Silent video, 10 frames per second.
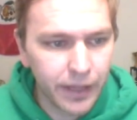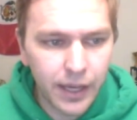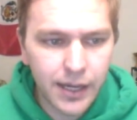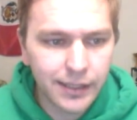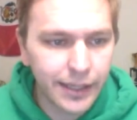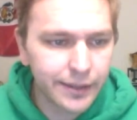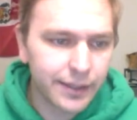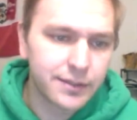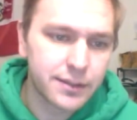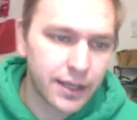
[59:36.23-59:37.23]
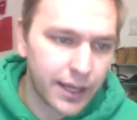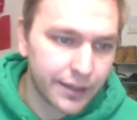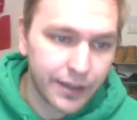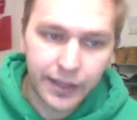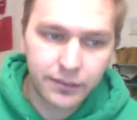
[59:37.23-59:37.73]
Yeah, I like this,
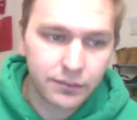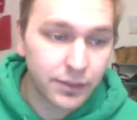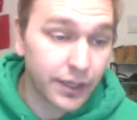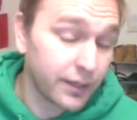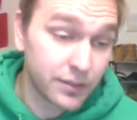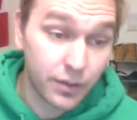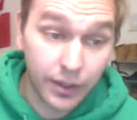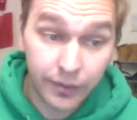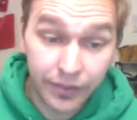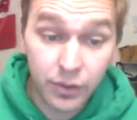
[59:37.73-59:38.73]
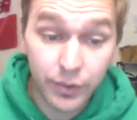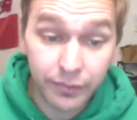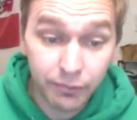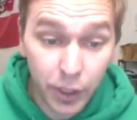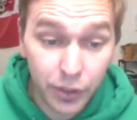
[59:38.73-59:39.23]
and like I think
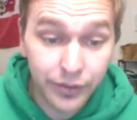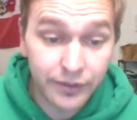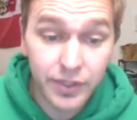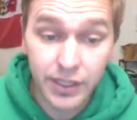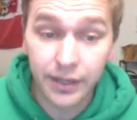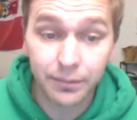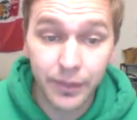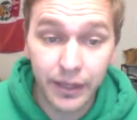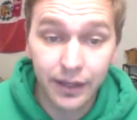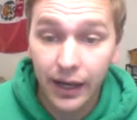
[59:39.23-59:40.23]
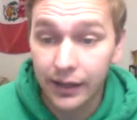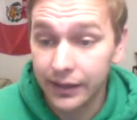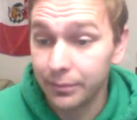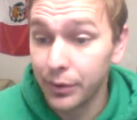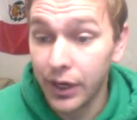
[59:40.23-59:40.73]
we both have said
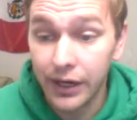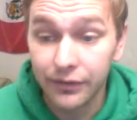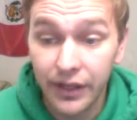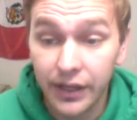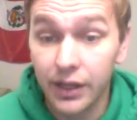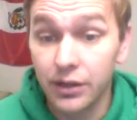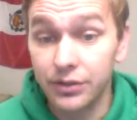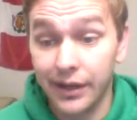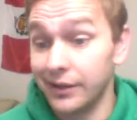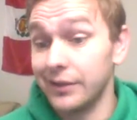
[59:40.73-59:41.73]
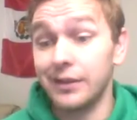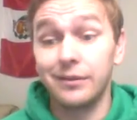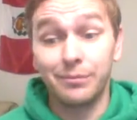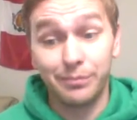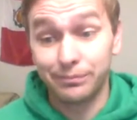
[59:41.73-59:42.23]
in prior videos and
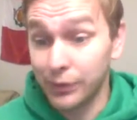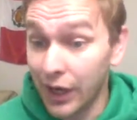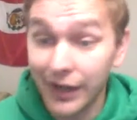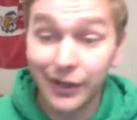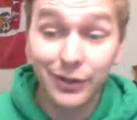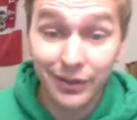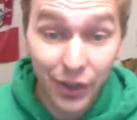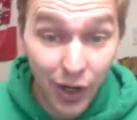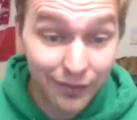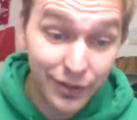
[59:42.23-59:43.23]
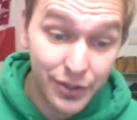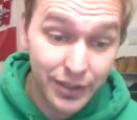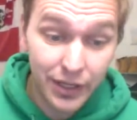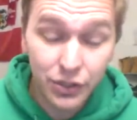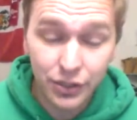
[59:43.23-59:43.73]
in prior
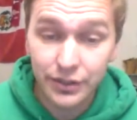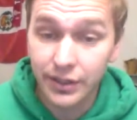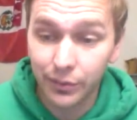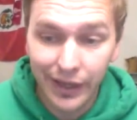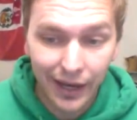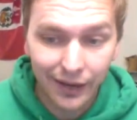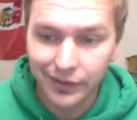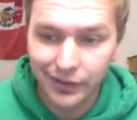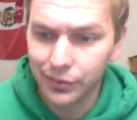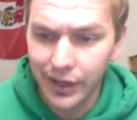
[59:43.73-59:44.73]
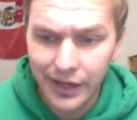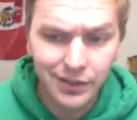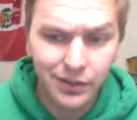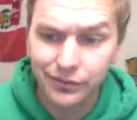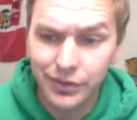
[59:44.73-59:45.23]
conversations that we have a great
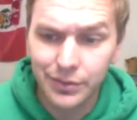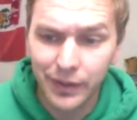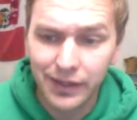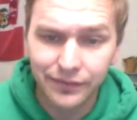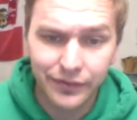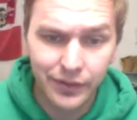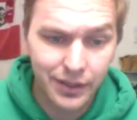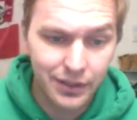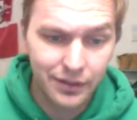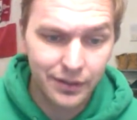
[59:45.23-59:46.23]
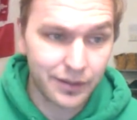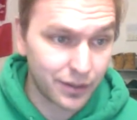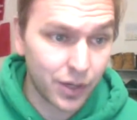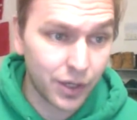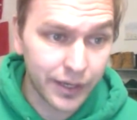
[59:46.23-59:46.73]
deal of respect for
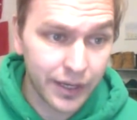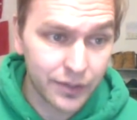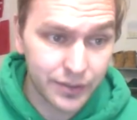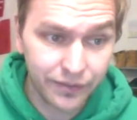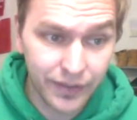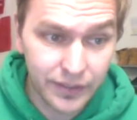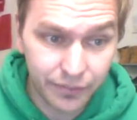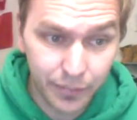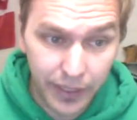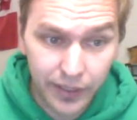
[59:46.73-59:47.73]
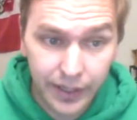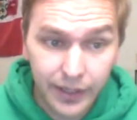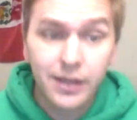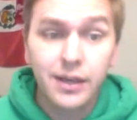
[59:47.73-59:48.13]
the Colorado's defensive pairing.